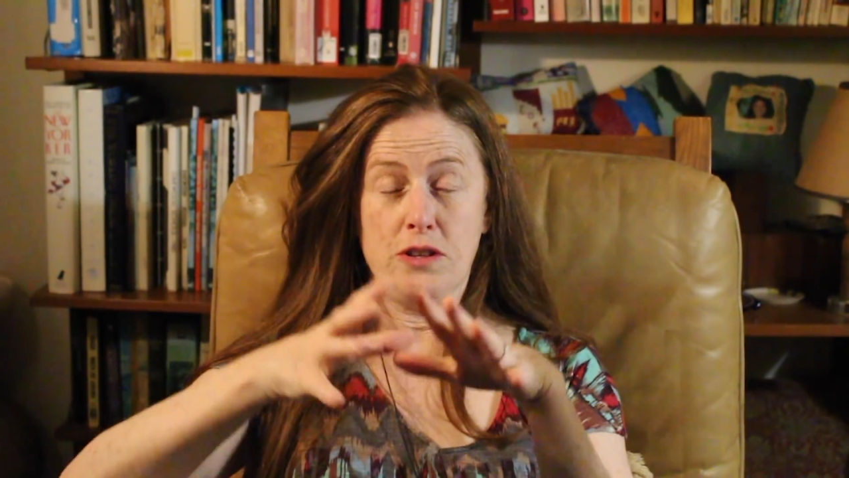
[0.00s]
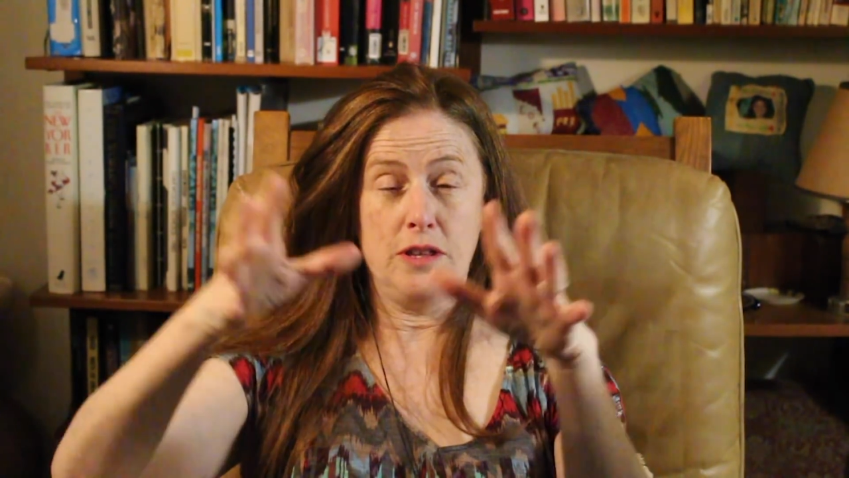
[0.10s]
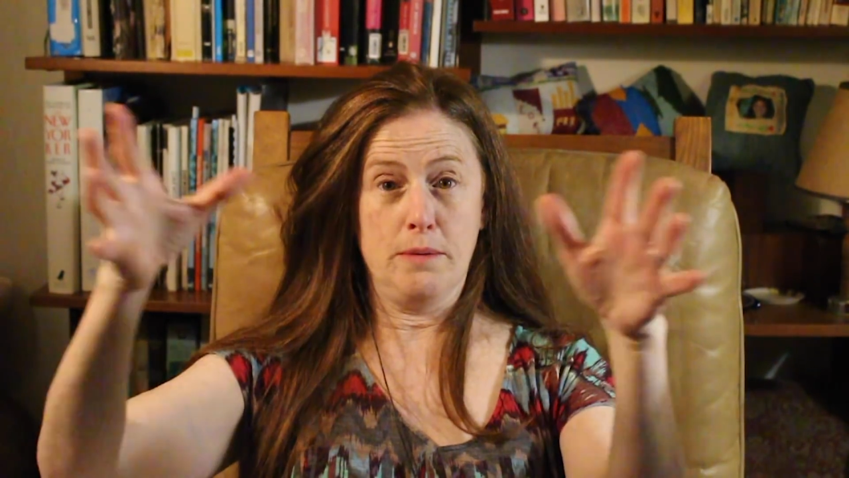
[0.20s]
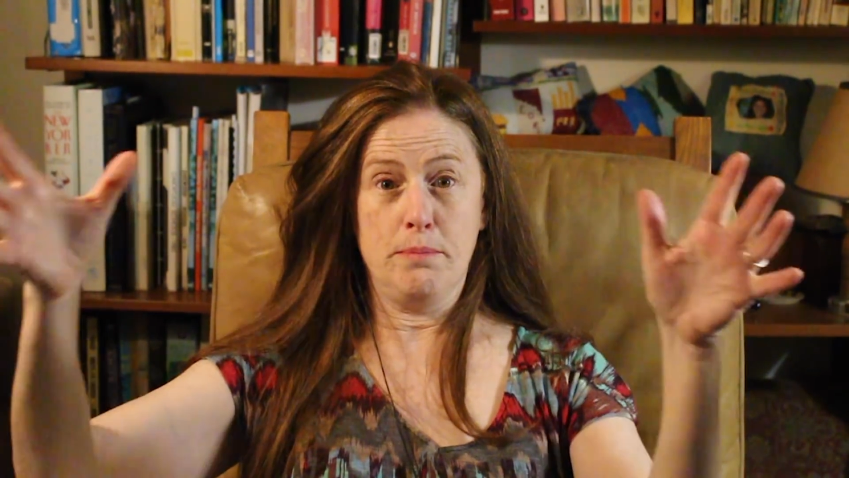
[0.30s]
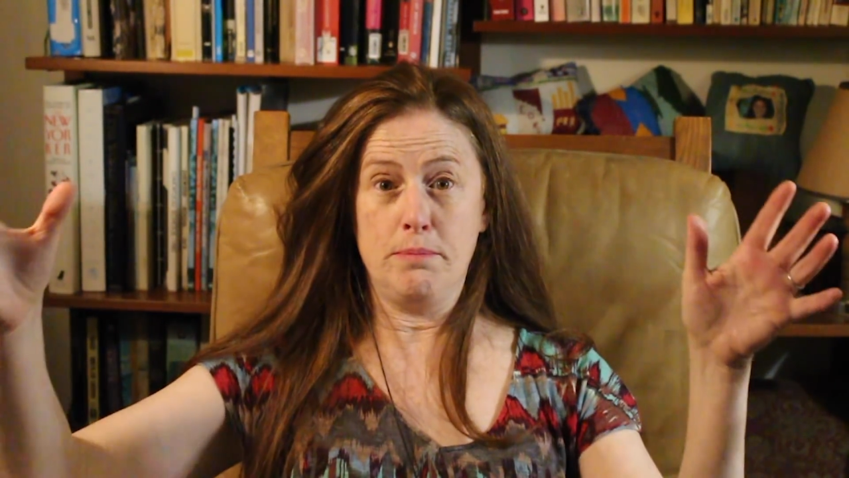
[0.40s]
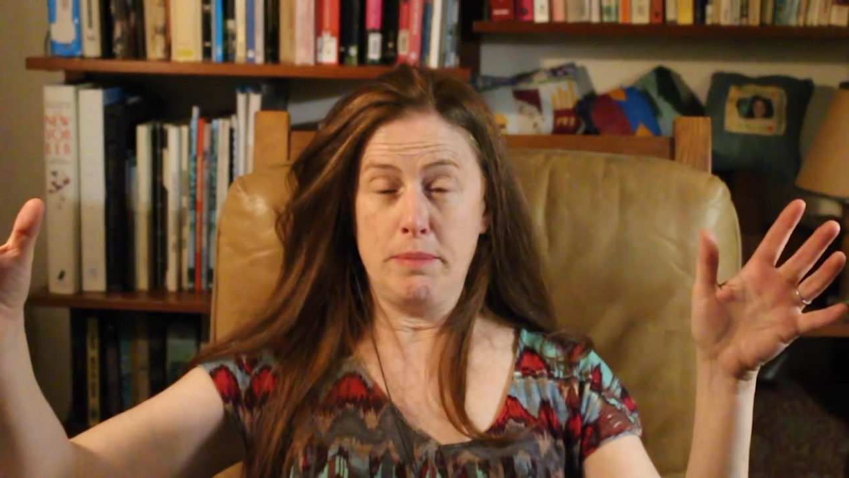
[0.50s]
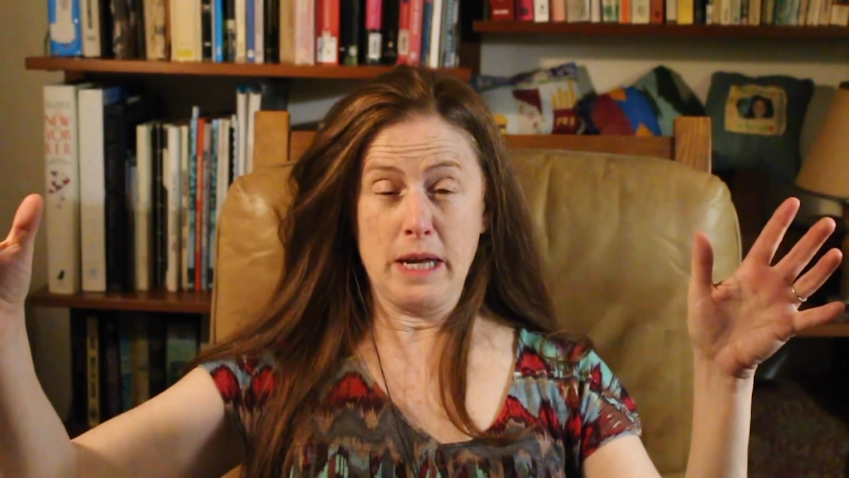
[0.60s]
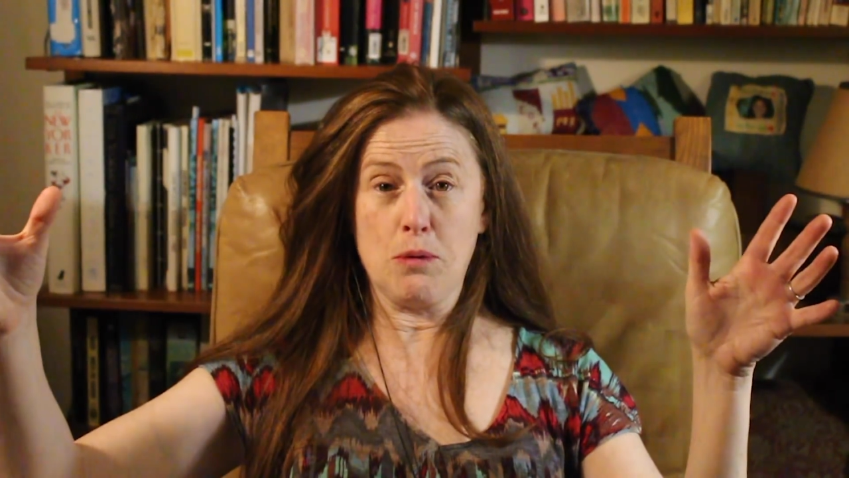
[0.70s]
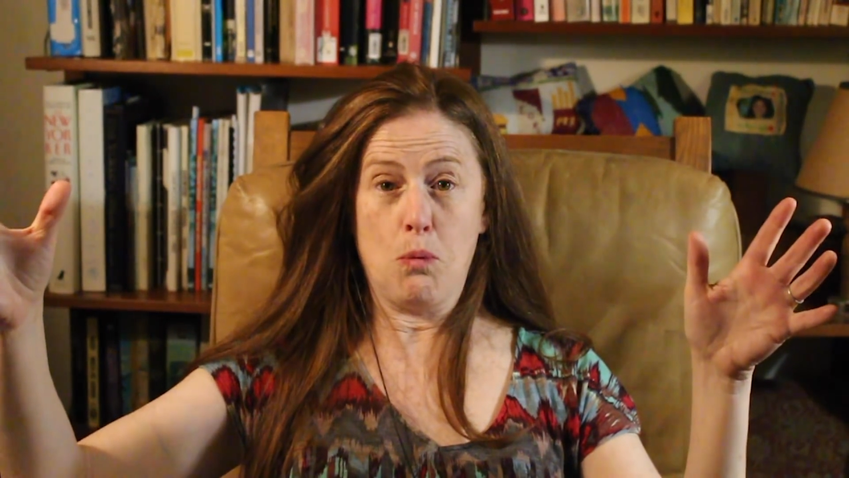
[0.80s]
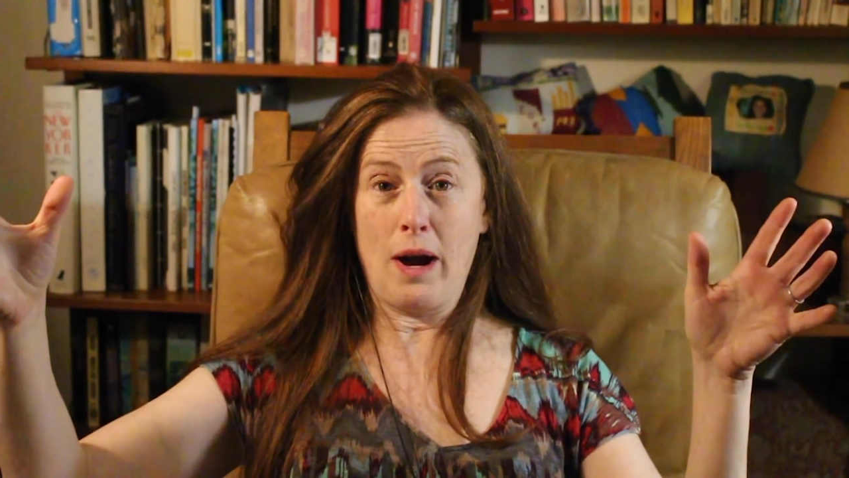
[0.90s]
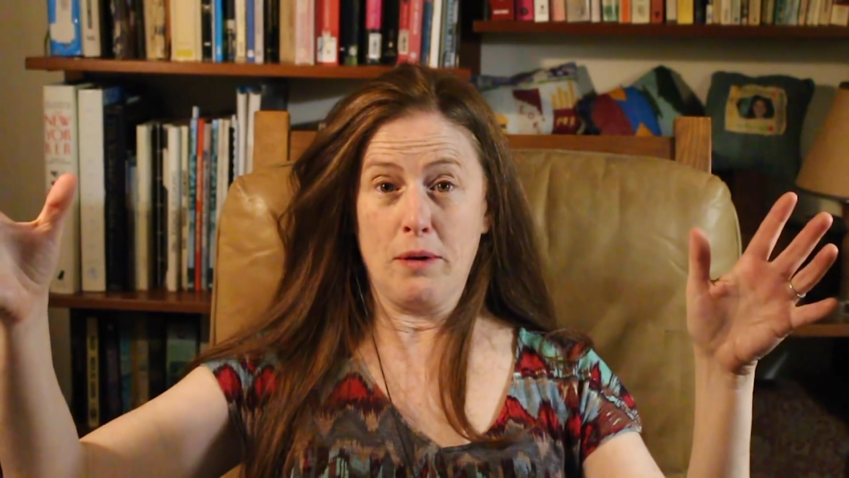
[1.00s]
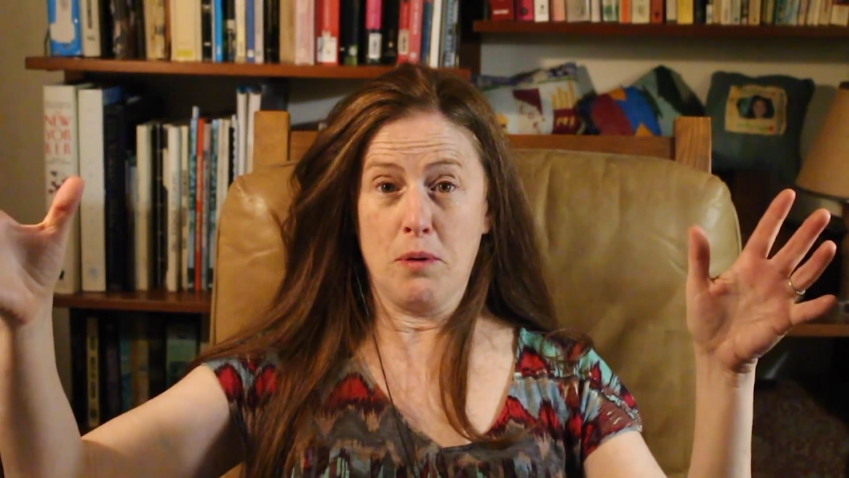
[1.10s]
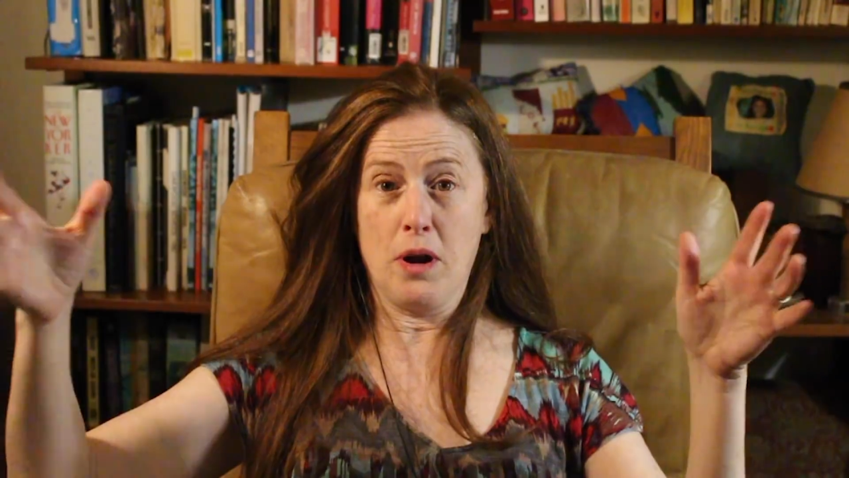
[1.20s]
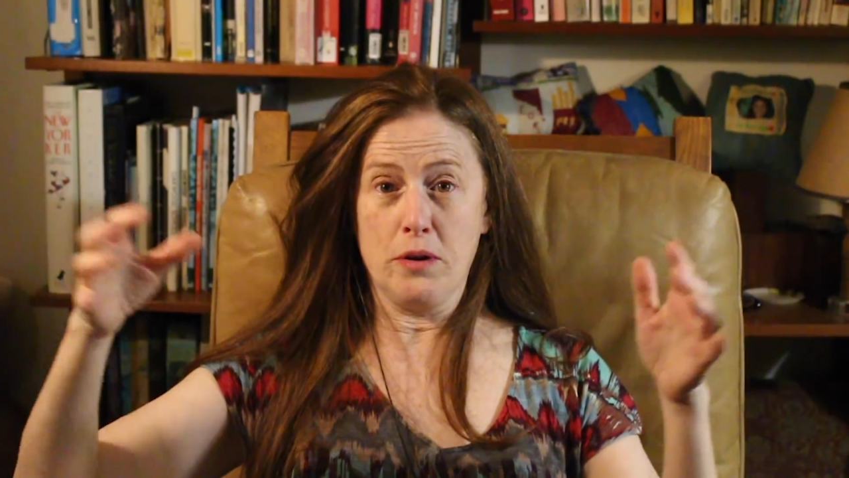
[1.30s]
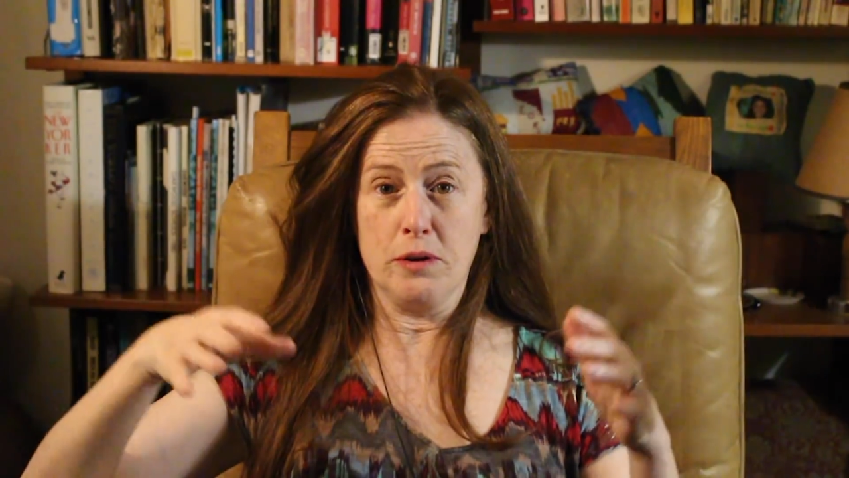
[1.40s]
the big wide
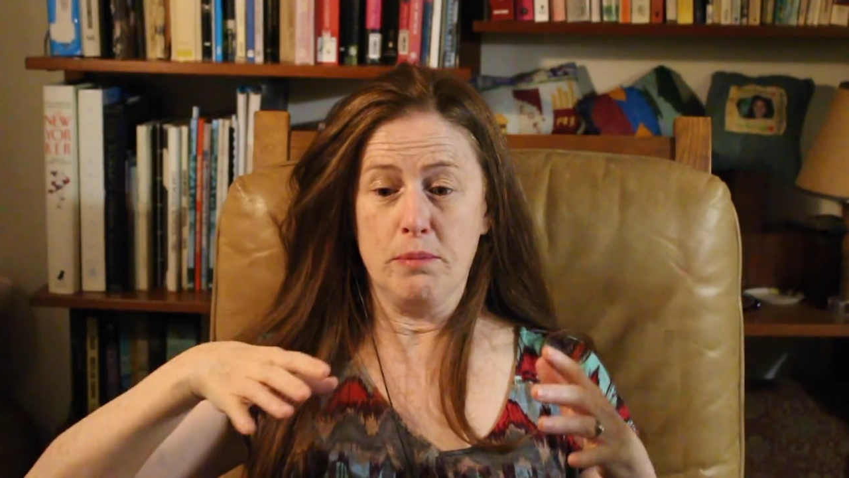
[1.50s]
road,